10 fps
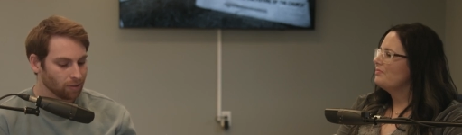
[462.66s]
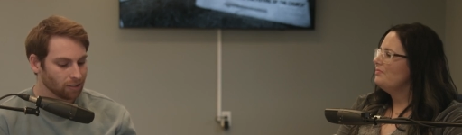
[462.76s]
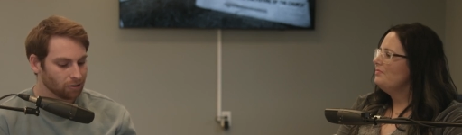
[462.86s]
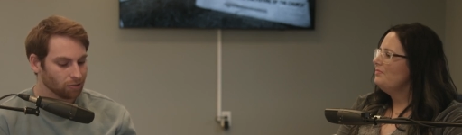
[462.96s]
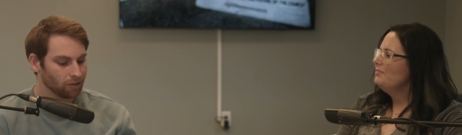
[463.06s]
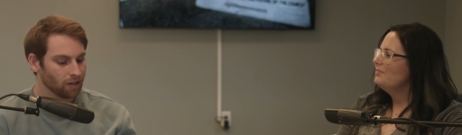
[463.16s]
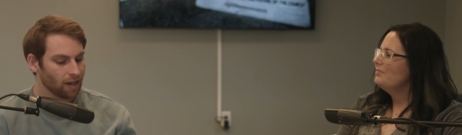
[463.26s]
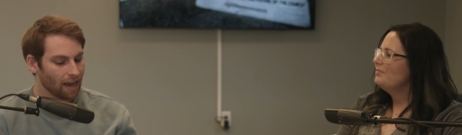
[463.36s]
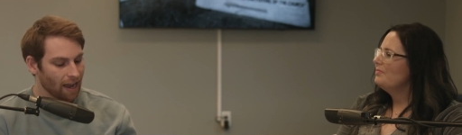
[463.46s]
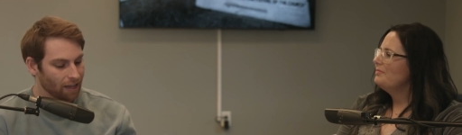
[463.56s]
Speaker 1: blizzard
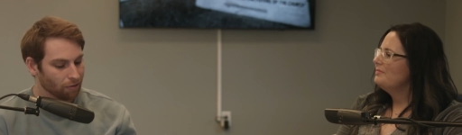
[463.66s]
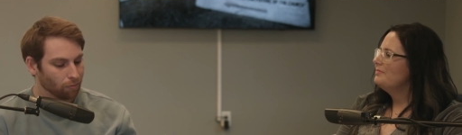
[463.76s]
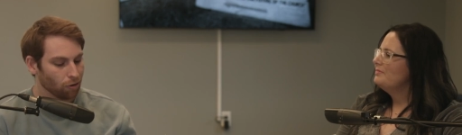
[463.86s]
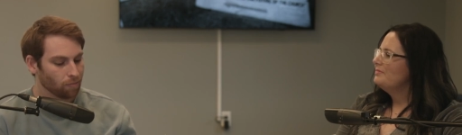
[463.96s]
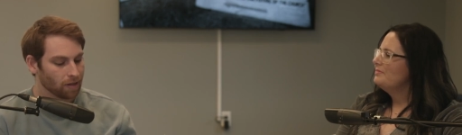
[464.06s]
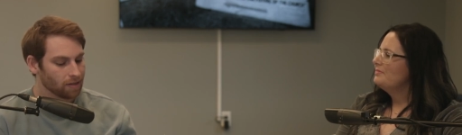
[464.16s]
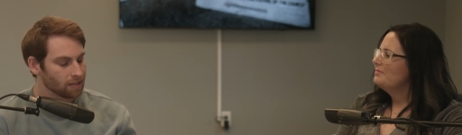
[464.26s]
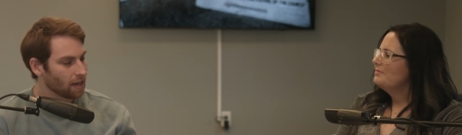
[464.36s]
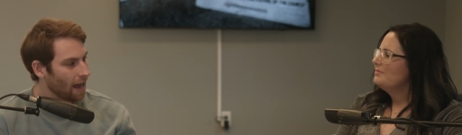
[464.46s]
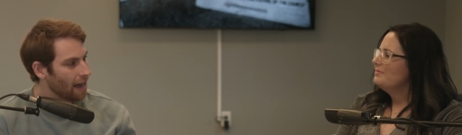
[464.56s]
and the rope, and
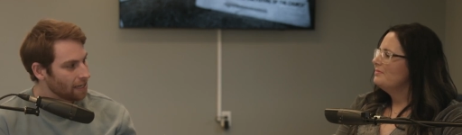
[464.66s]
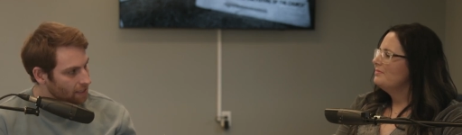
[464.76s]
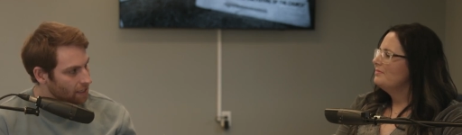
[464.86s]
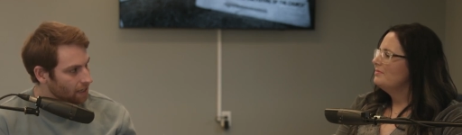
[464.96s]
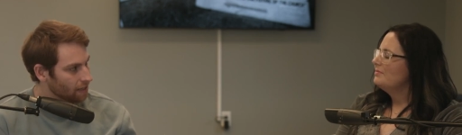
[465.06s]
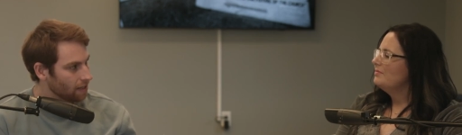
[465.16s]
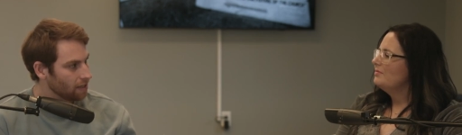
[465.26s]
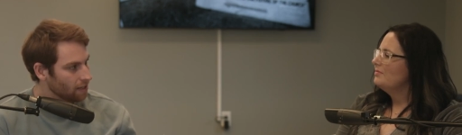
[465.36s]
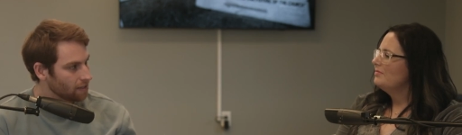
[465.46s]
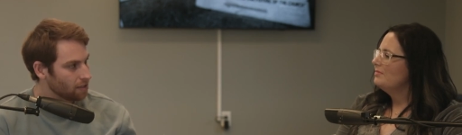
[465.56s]
this idea that
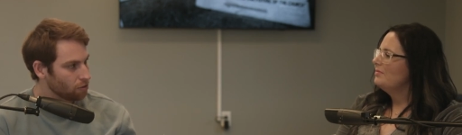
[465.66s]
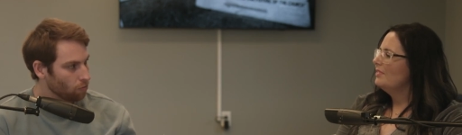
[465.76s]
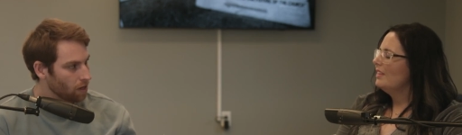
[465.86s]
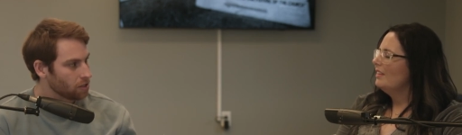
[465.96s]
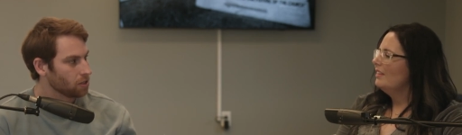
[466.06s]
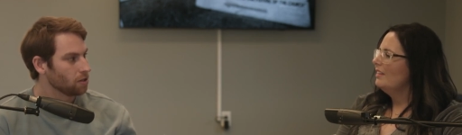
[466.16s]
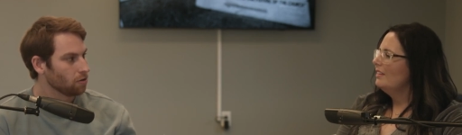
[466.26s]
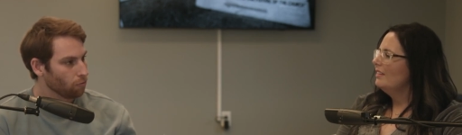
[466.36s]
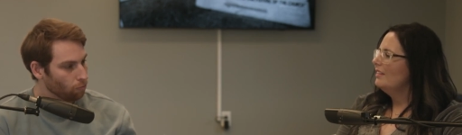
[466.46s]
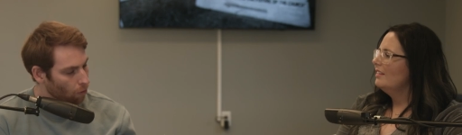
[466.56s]
in that situation,
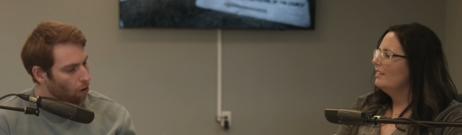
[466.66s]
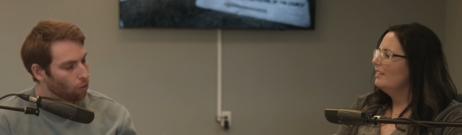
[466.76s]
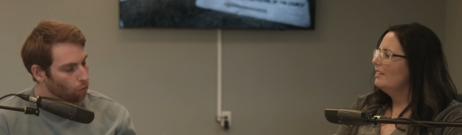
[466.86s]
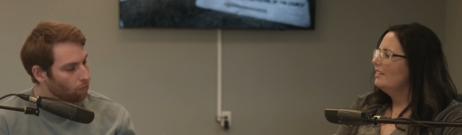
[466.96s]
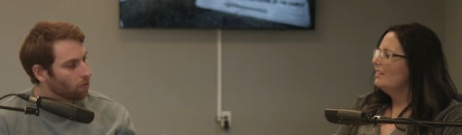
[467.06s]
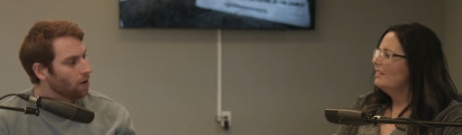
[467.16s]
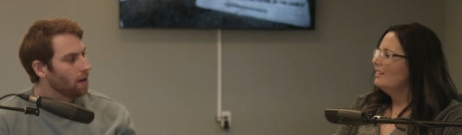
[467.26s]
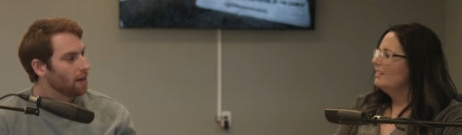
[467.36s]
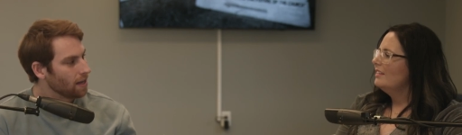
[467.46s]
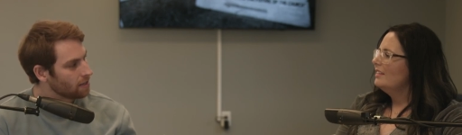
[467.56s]
the rope
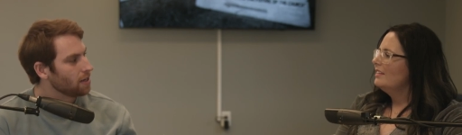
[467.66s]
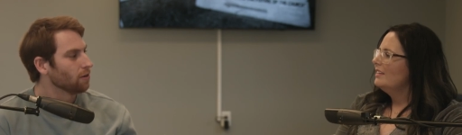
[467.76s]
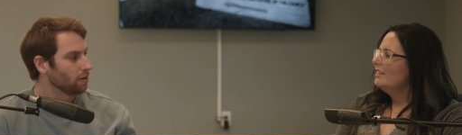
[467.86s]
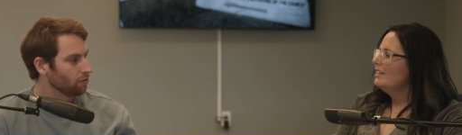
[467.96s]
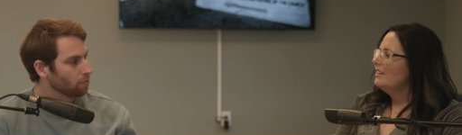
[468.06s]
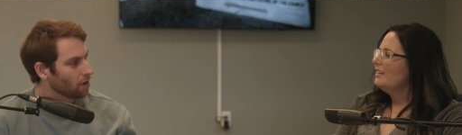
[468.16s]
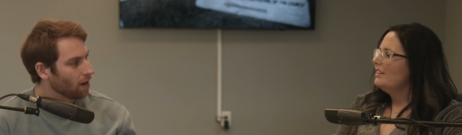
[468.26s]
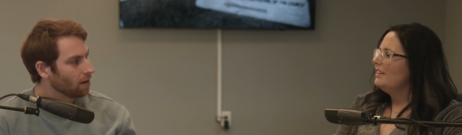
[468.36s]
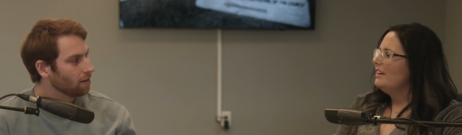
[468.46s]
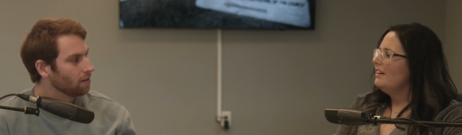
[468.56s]
is hearing from
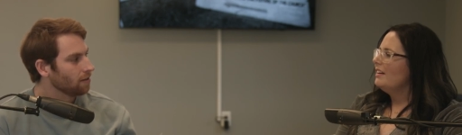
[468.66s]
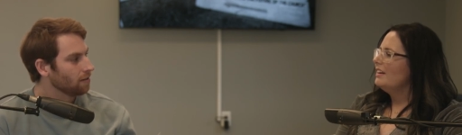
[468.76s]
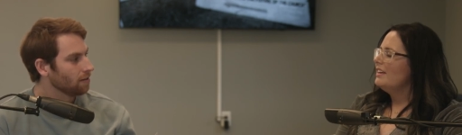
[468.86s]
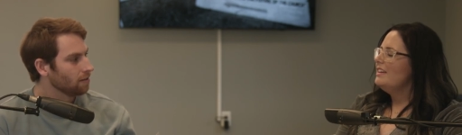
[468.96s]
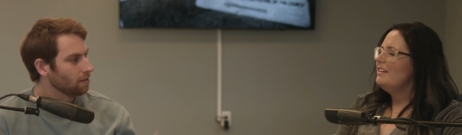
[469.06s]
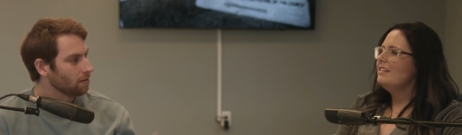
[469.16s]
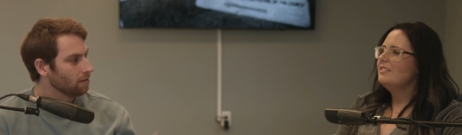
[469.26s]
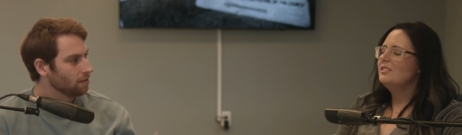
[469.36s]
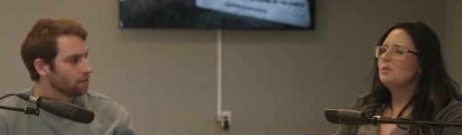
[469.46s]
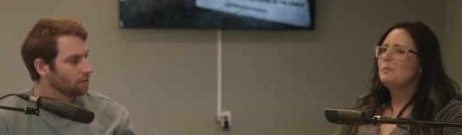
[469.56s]
God.
Speaker 2: Yeah, he
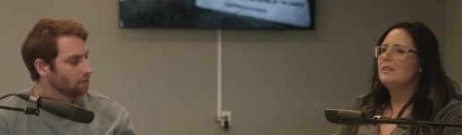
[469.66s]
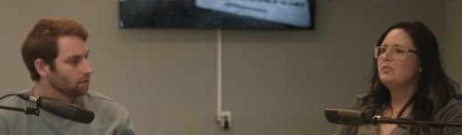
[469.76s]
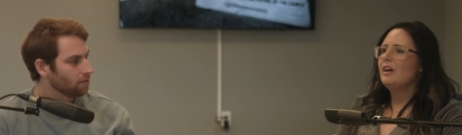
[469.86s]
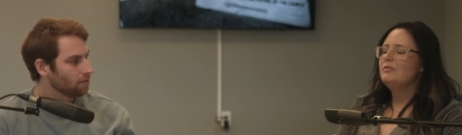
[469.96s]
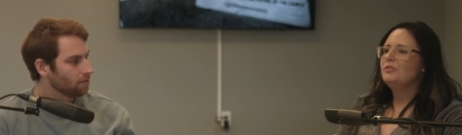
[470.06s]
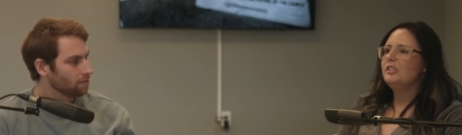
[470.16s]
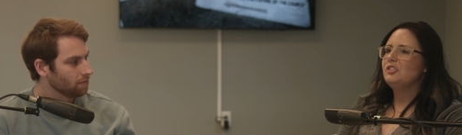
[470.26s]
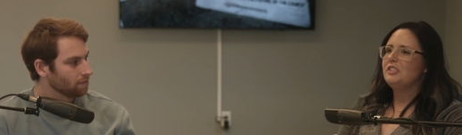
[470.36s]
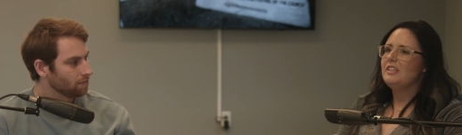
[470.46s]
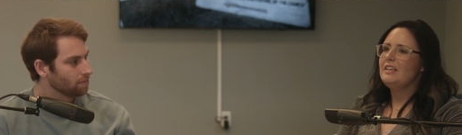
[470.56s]
this was Pastor Adam
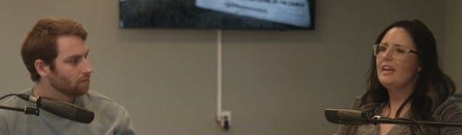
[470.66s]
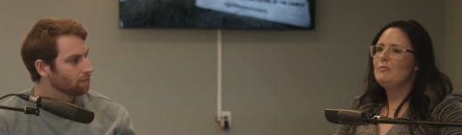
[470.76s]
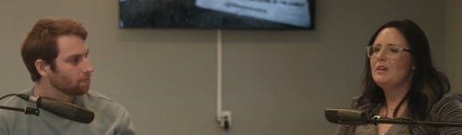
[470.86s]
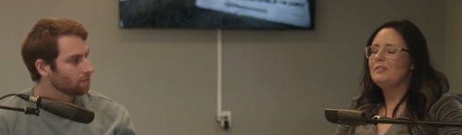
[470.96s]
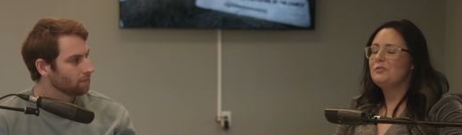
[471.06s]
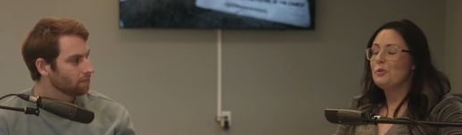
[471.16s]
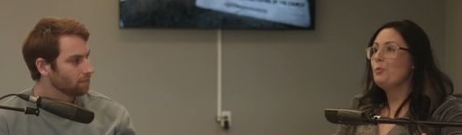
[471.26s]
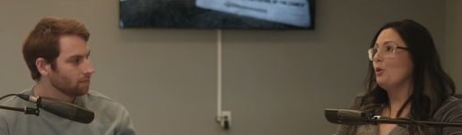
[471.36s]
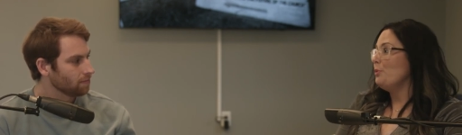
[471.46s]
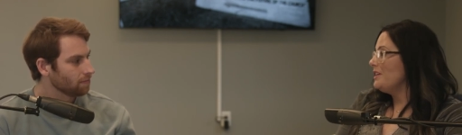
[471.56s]
French and he came in the
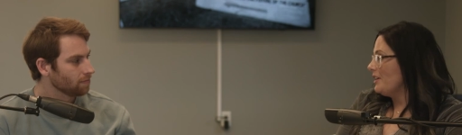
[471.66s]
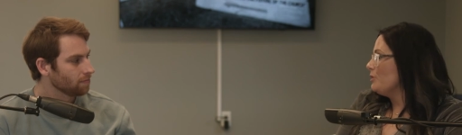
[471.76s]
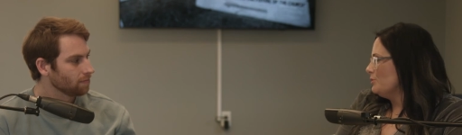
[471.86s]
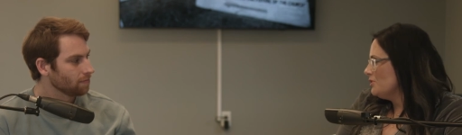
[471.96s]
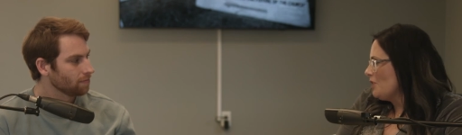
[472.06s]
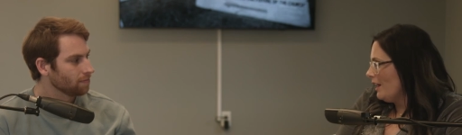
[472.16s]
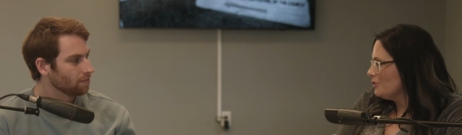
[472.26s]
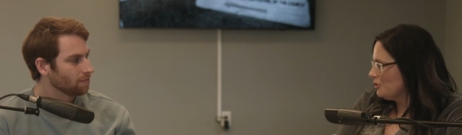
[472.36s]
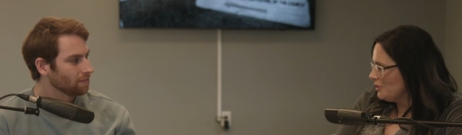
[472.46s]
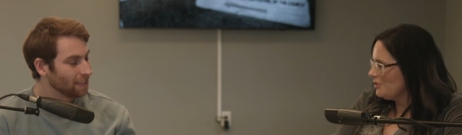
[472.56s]
a week that it was
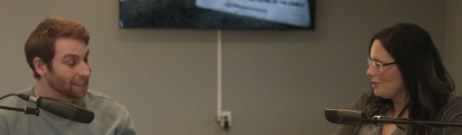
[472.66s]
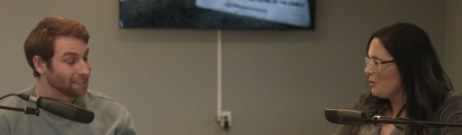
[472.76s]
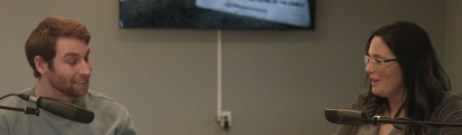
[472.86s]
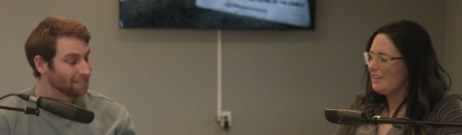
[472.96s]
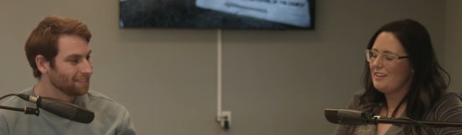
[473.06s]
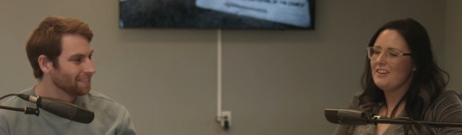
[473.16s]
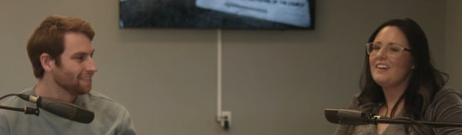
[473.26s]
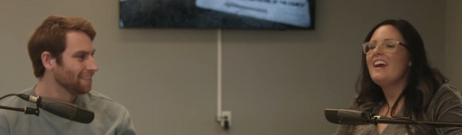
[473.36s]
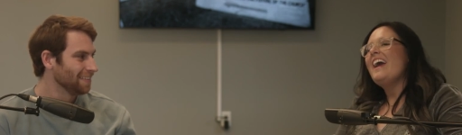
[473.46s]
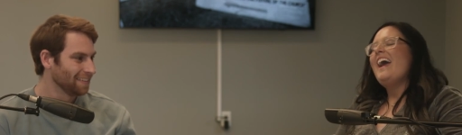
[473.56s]
actually snowing yes.
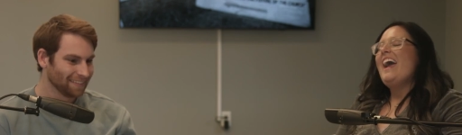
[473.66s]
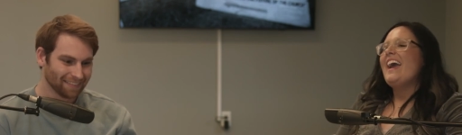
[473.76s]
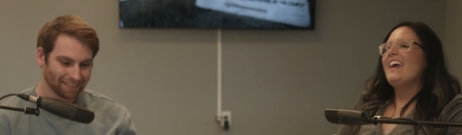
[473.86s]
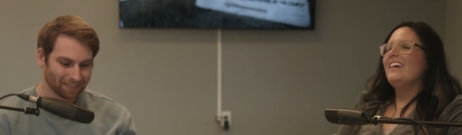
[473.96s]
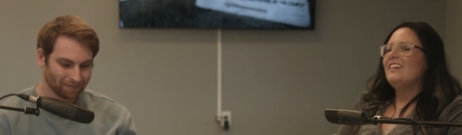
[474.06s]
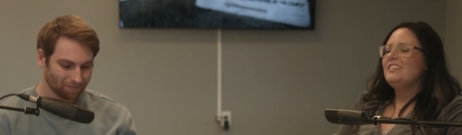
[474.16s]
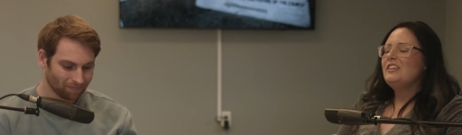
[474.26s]
here. And